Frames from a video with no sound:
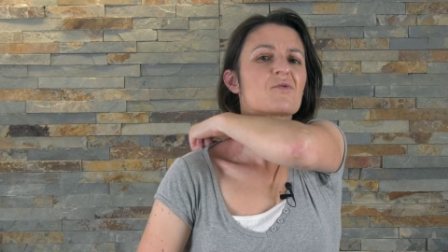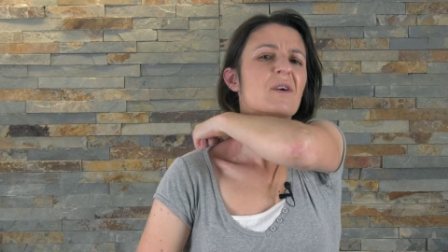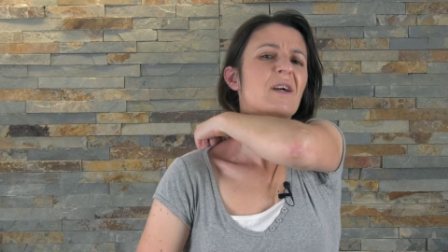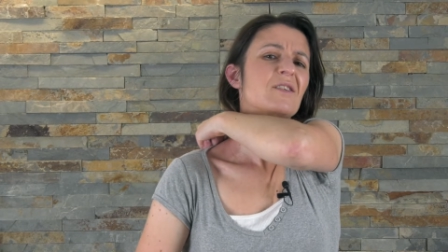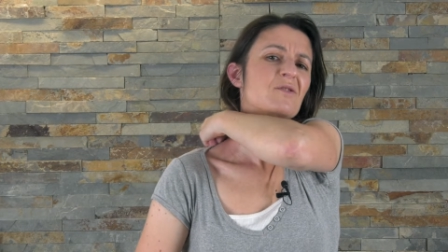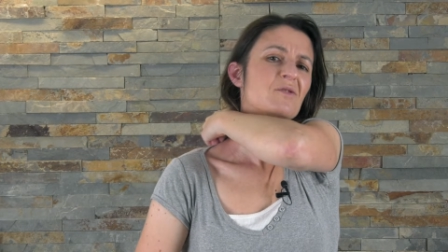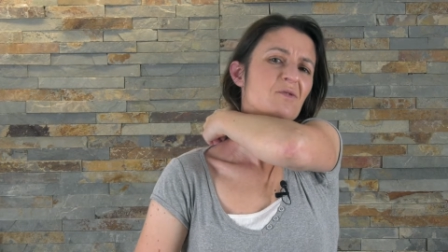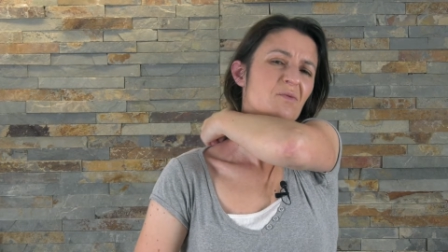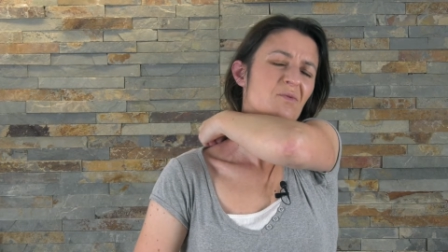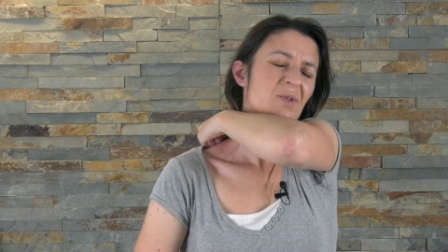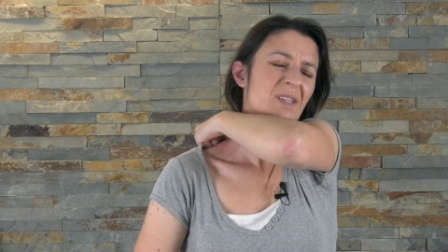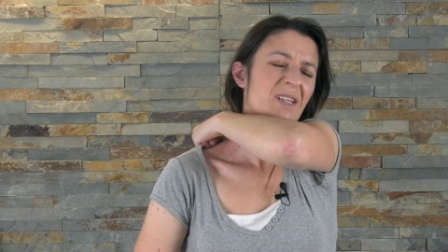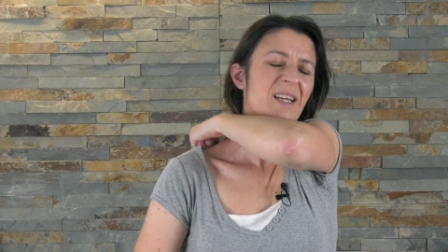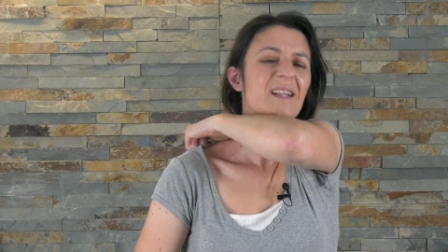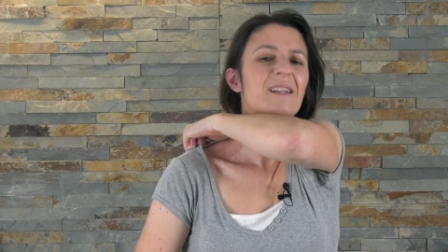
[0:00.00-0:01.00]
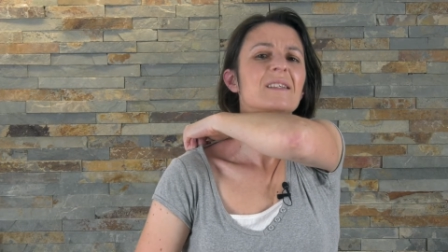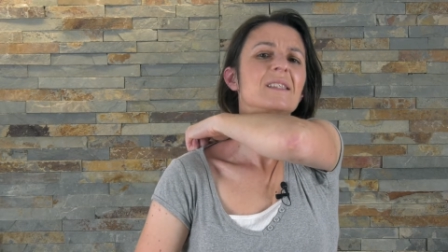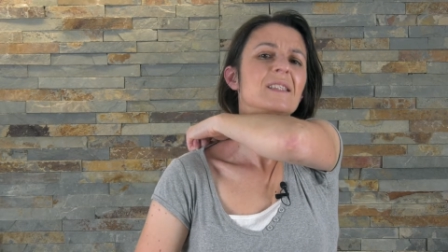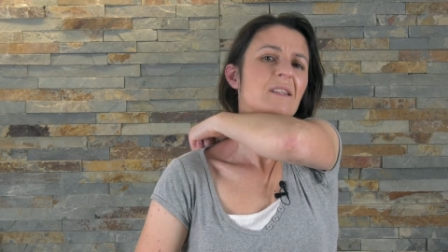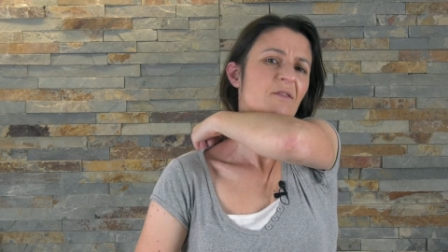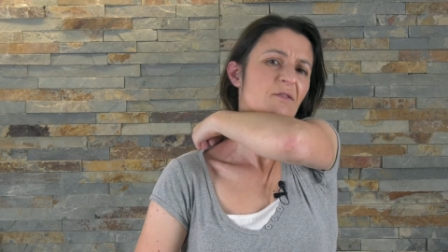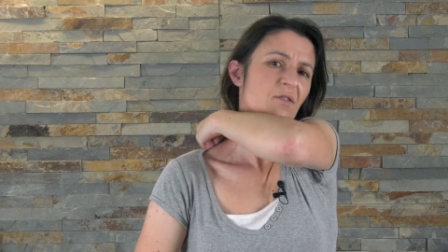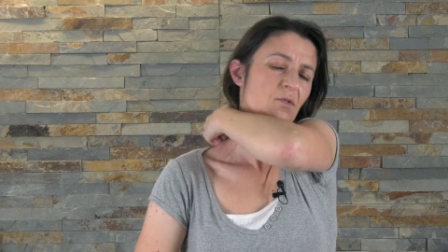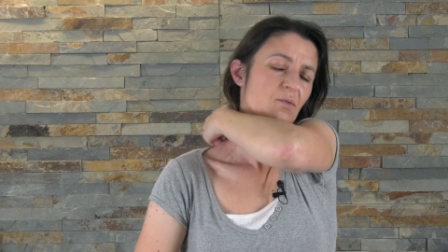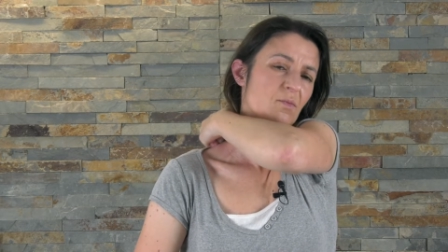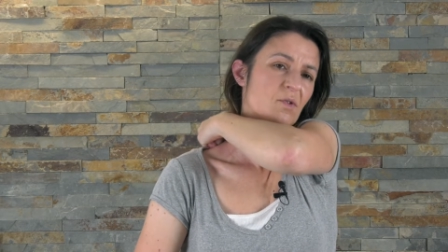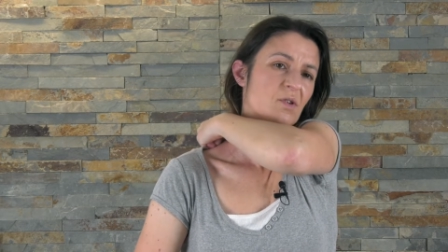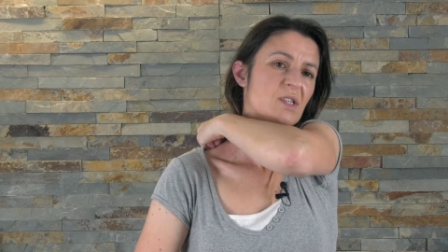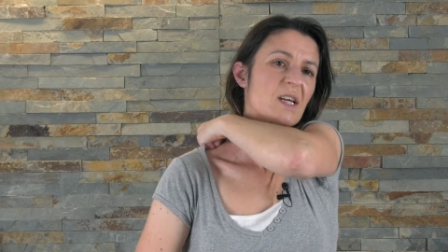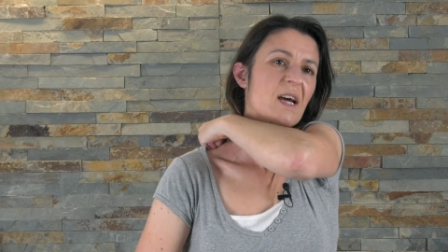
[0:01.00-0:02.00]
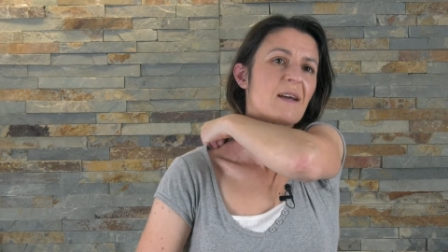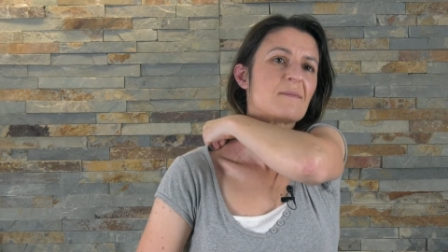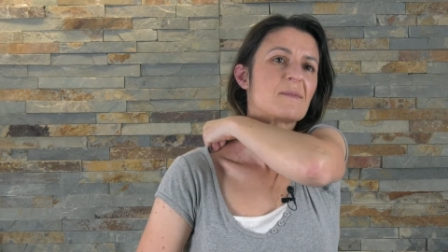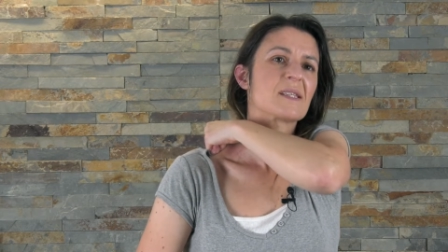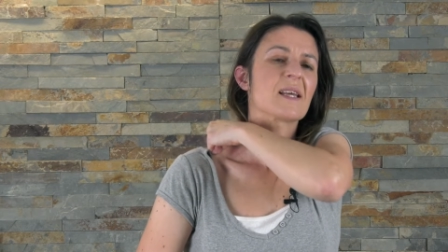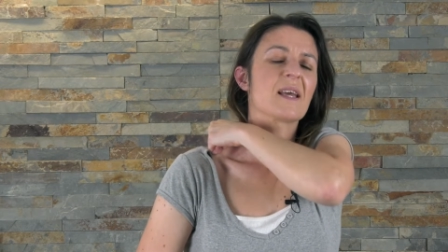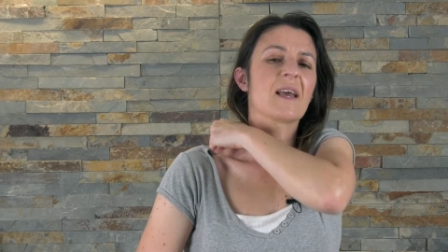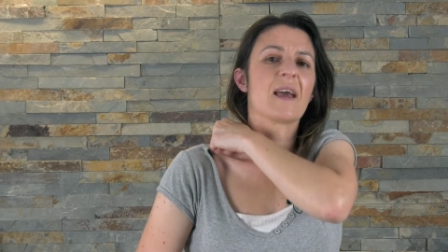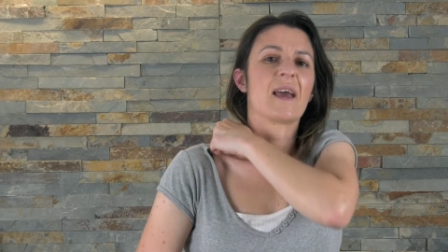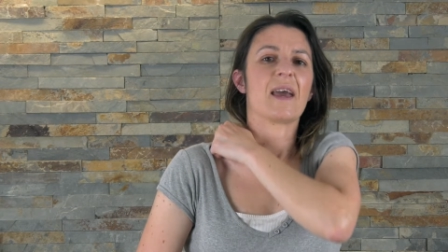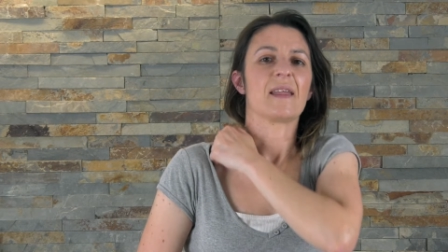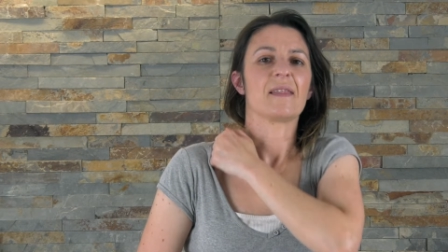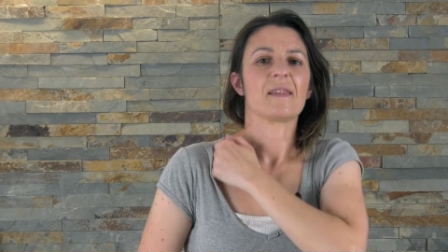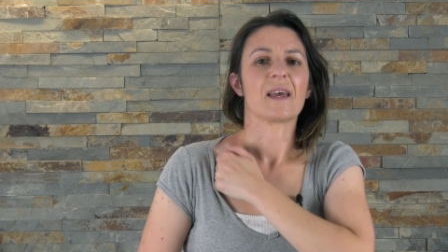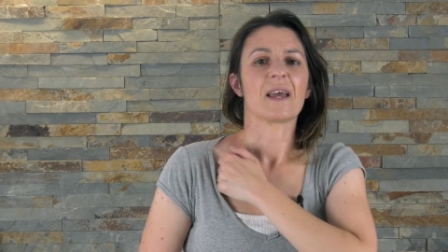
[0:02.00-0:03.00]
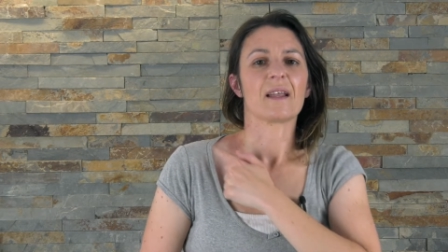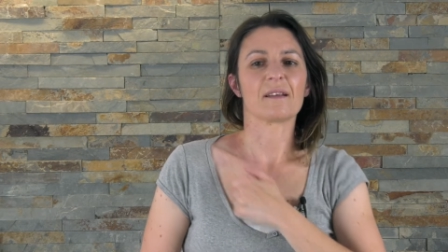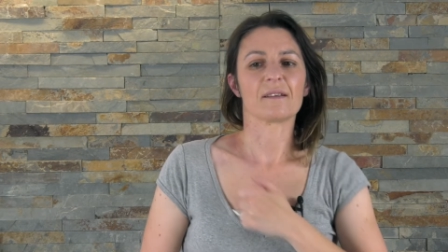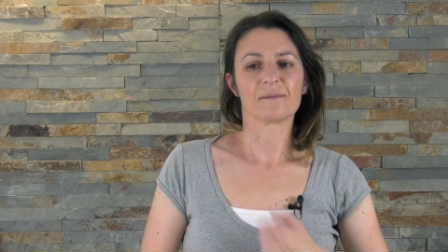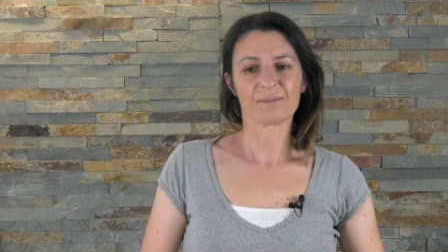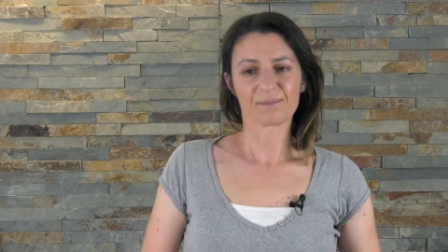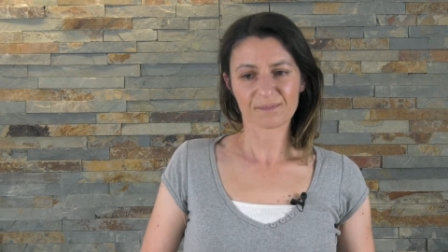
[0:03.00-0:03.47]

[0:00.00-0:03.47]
try to do it at least a few more times, and then